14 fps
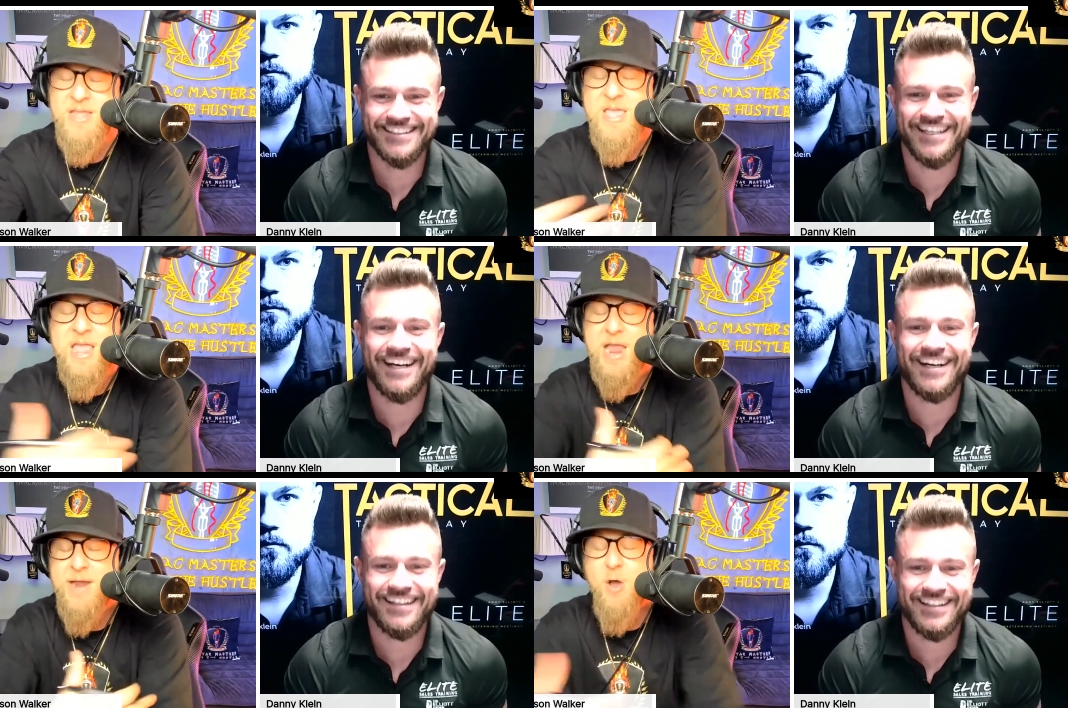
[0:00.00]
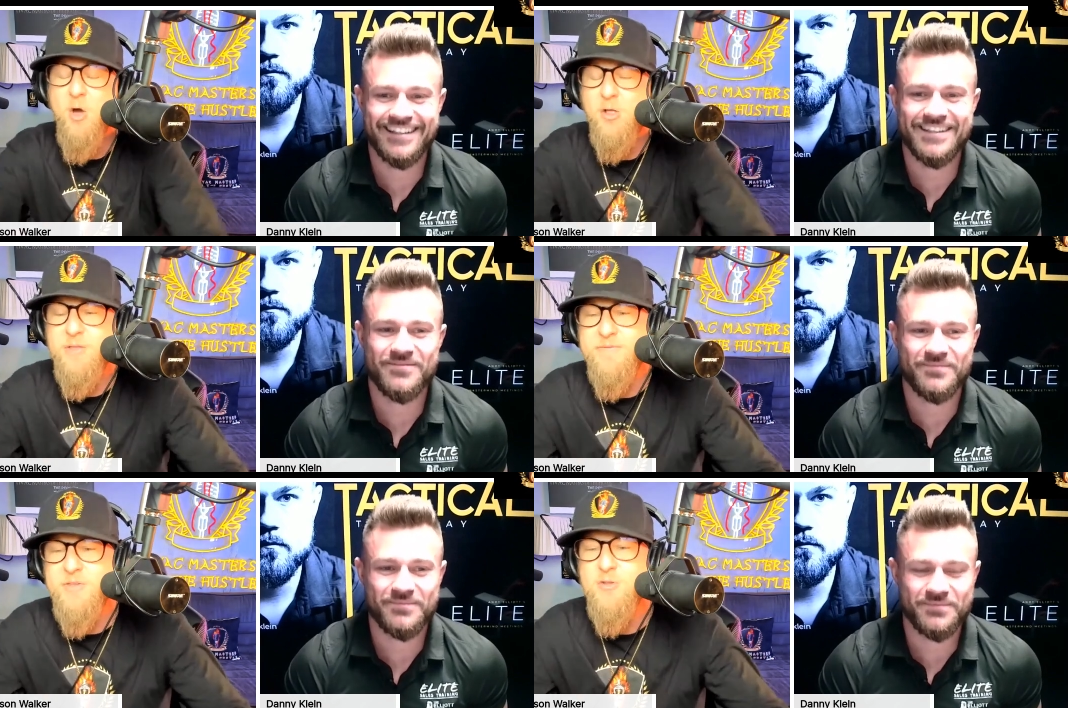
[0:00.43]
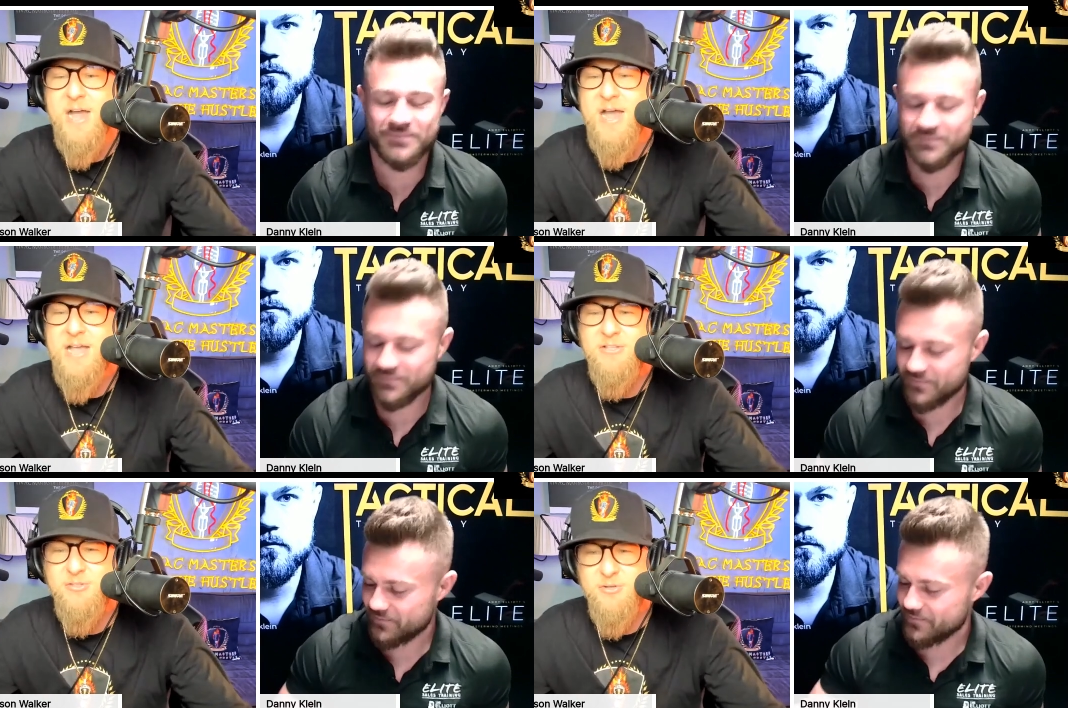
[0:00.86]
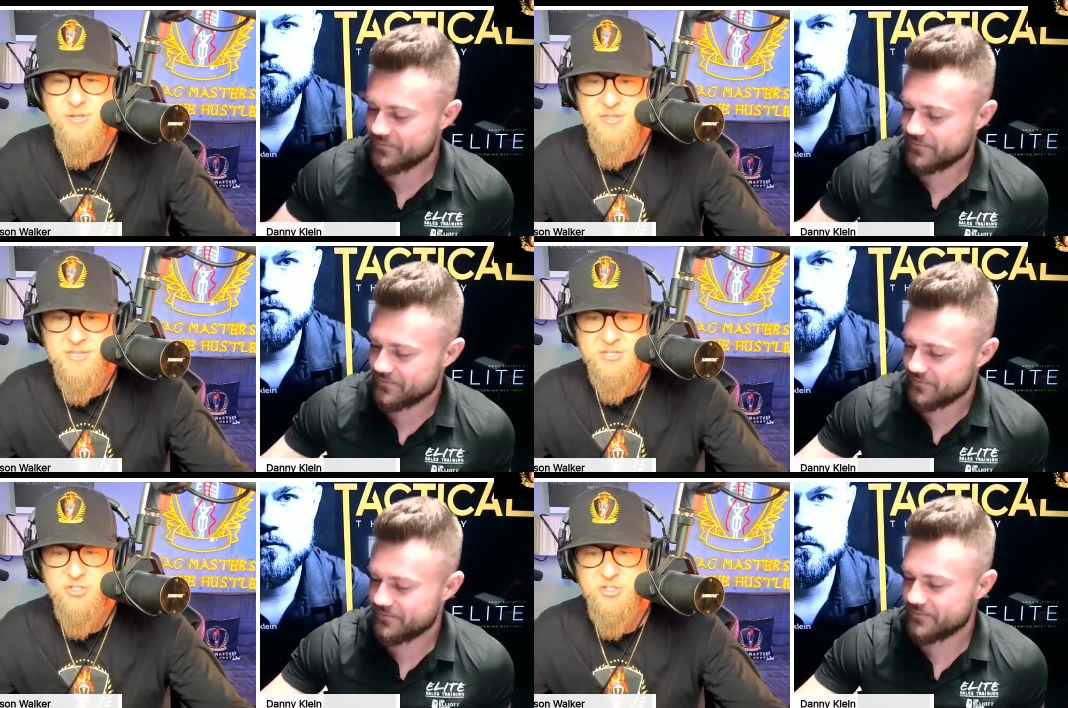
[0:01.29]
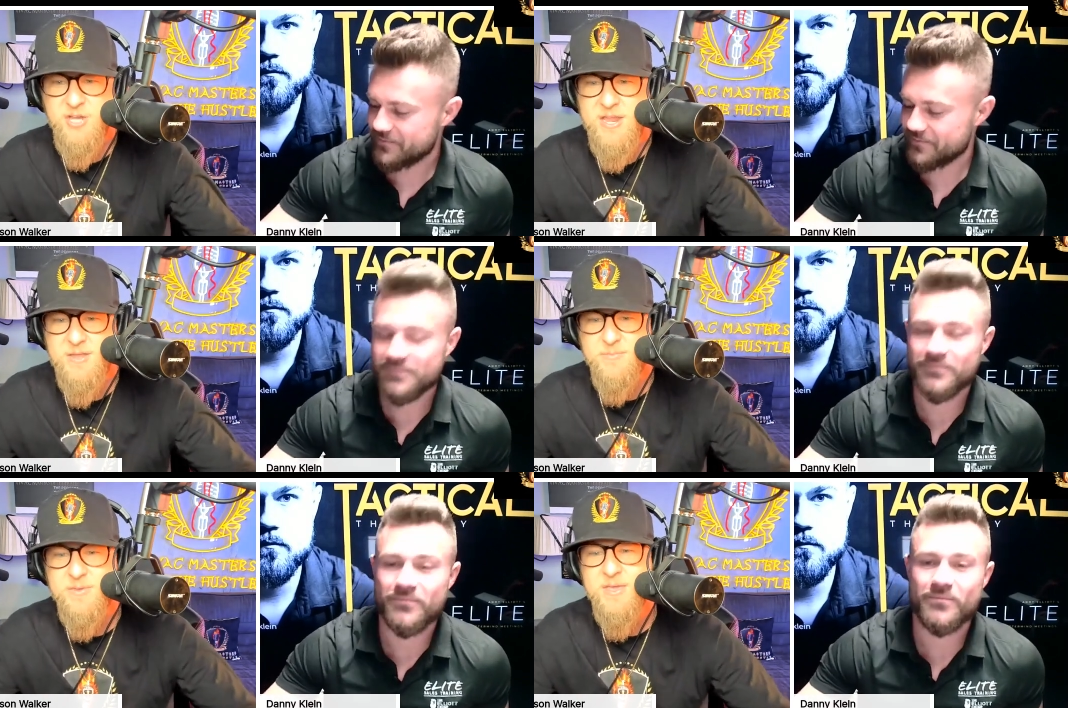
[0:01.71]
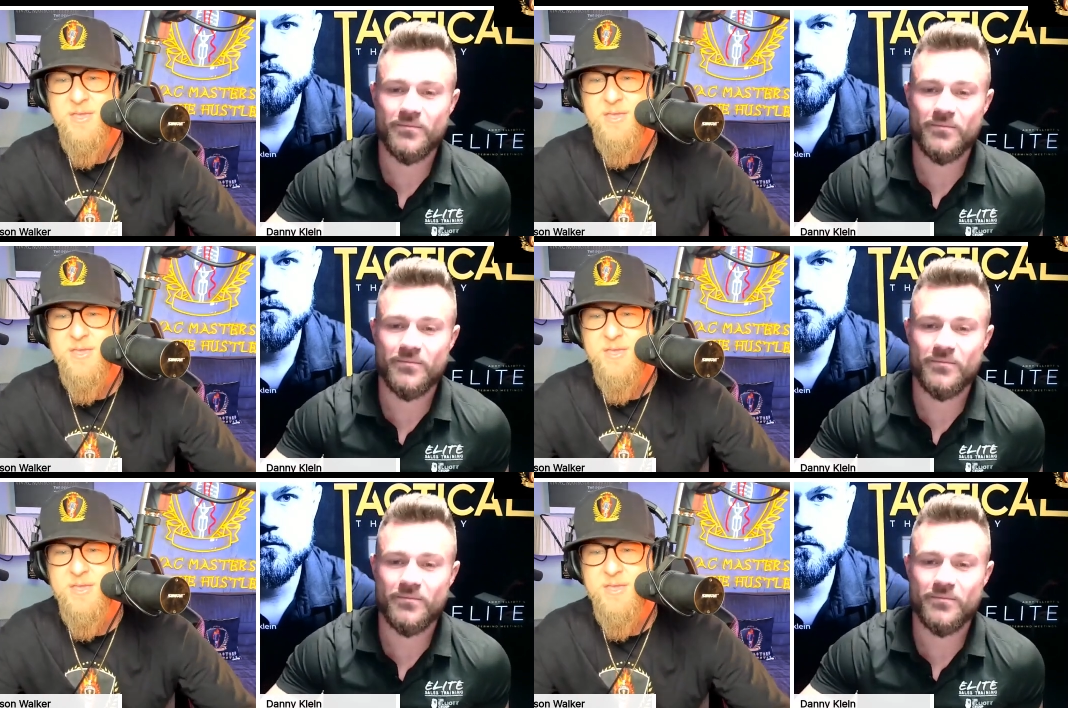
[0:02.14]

Speaker 1: Yeah. And all of you guys are in this shape.